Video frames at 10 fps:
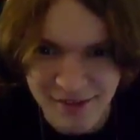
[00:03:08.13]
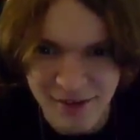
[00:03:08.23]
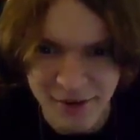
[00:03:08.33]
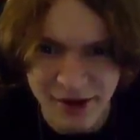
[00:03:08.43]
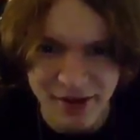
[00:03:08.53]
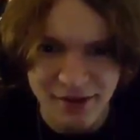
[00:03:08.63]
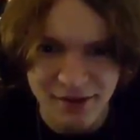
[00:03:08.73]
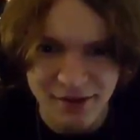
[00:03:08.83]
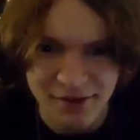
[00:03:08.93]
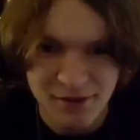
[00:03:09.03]
Oh wait.
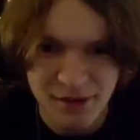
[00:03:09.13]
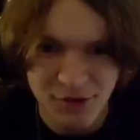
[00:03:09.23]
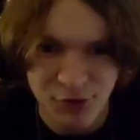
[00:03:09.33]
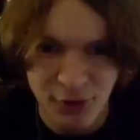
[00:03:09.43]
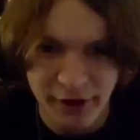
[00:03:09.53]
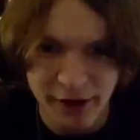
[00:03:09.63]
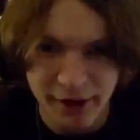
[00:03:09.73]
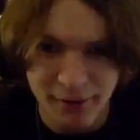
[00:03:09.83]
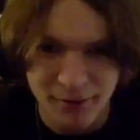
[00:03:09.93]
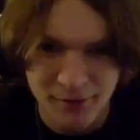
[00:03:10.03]
It's 4
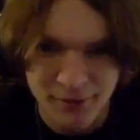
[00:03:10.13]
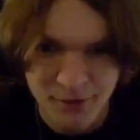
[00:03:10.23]
a.m.